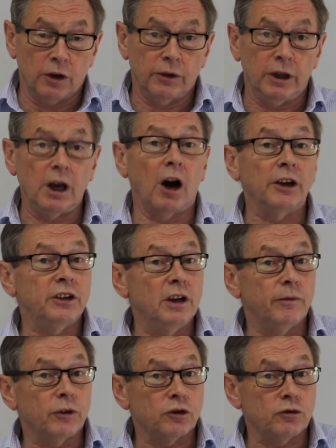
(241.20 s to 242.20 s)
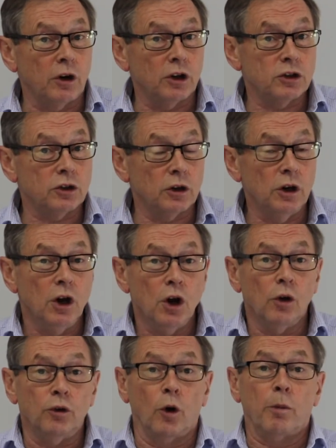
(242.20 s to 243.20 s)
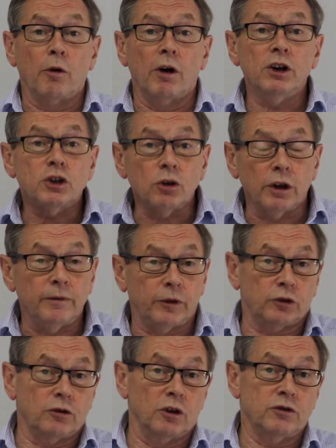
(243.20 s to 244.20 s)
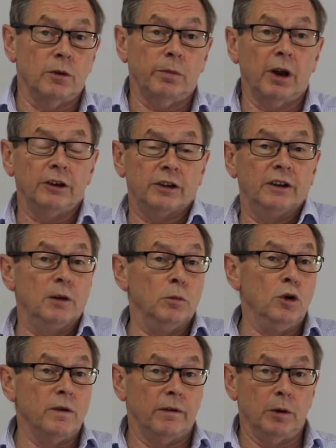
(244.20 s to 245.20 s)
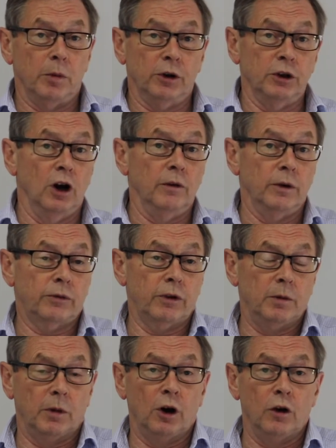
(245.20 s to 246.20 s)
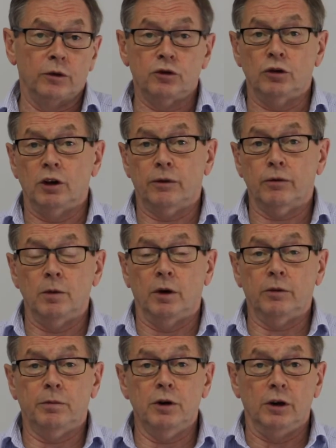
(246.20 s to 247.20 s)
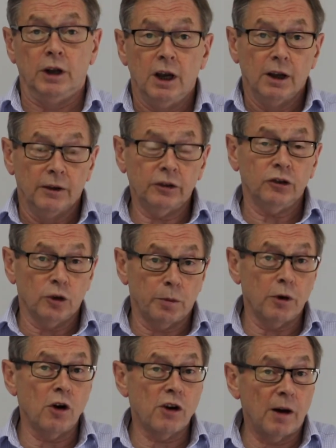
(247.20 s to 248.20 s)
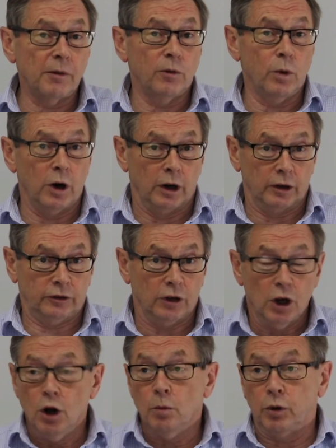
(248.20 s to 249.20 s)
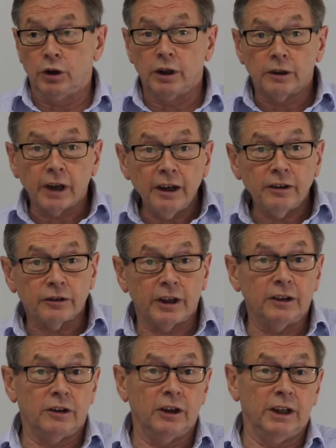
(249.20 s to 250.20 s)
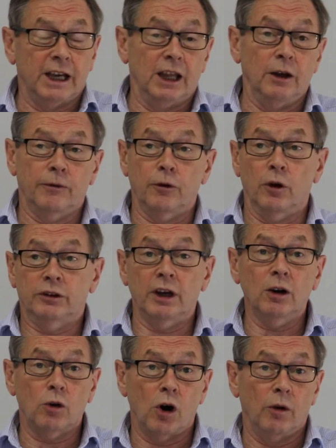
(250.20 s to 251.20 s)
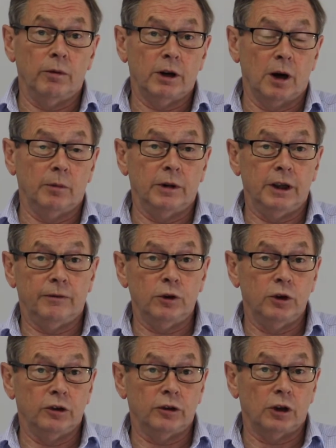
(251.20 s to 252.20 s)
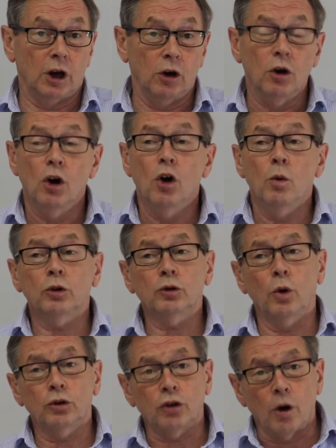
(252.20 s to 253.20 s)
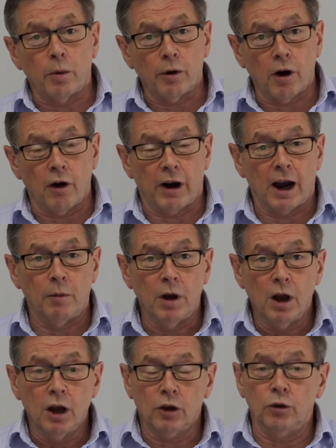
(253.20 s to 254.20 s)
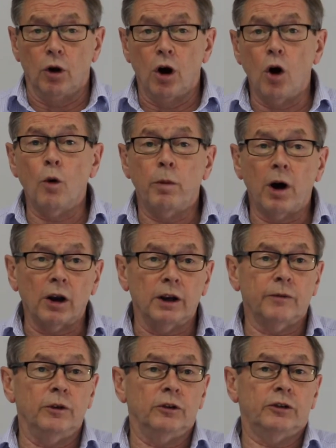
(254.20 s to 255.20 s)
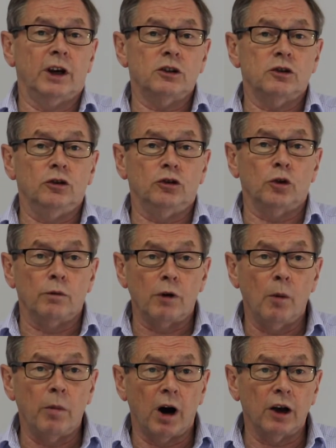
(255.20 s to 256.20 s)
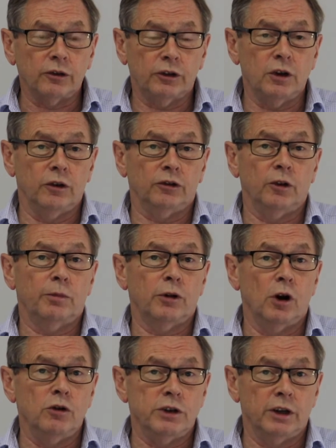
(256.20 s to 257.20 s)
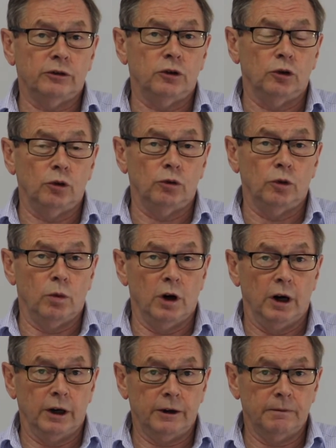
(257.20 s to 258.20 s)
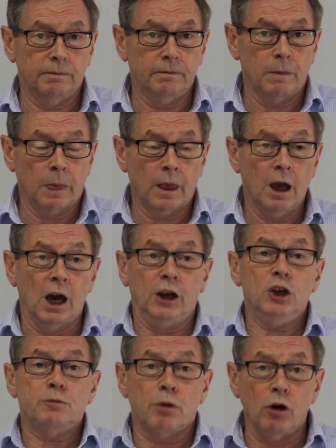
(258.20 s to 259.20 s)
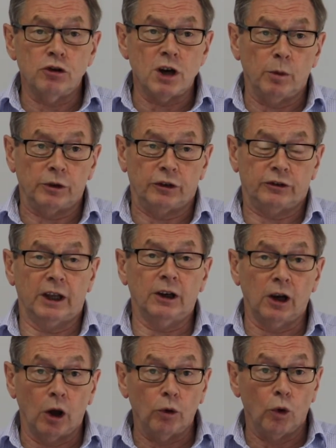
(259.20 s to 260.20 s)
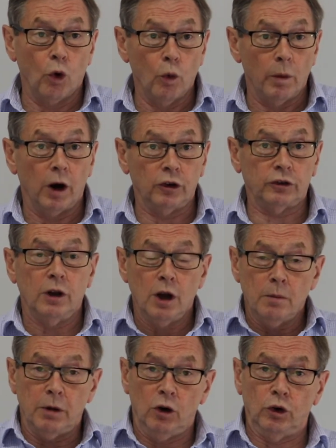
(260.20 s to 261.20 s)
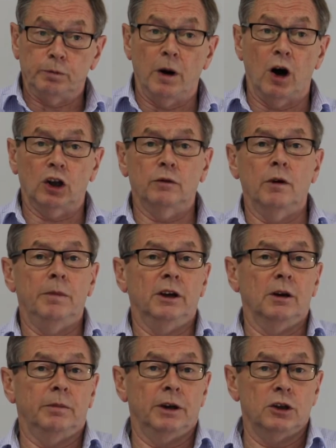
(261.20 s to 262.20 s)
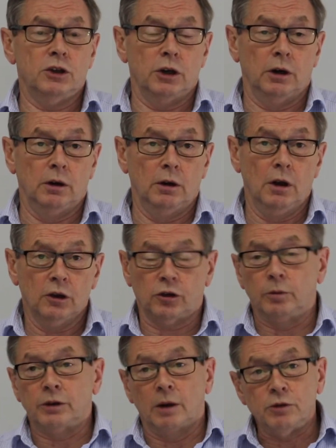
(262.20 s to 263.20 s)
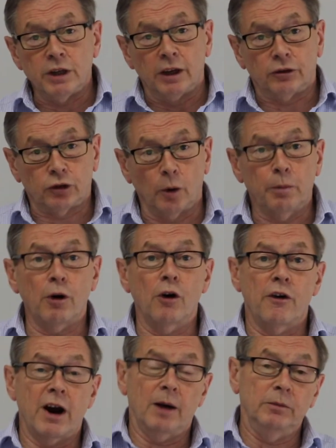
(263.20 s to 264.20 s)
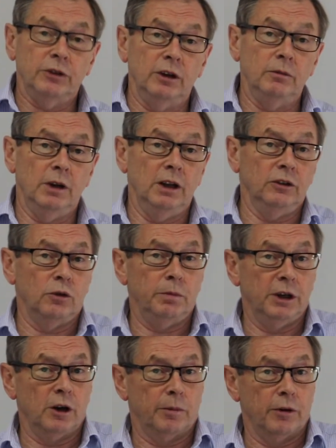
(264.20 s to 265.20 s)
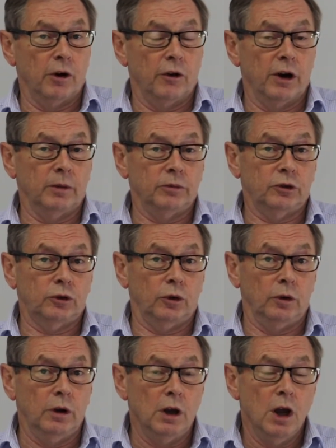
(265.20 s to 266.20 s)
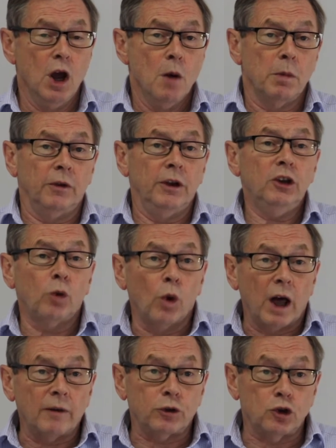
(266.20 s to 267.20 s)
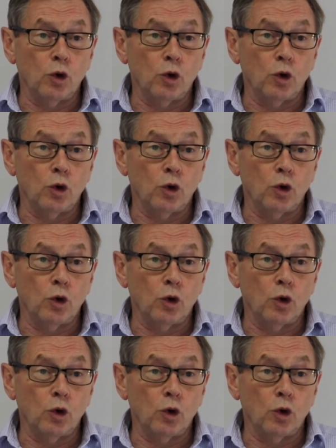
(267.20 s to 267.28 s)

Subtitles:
the IT infrastructure, the operational infrastructure in place, and then move everybody over during a 3-month period. This is a program of works. Putting a data center together for a telecom company a few years ago was also a program, because a whole pile of different sections run by a series of projects to do the work. And each project was a standalone almost, but it was part of a bigger picture. Sometimes you get sub-programs into bigger programs too. But these all have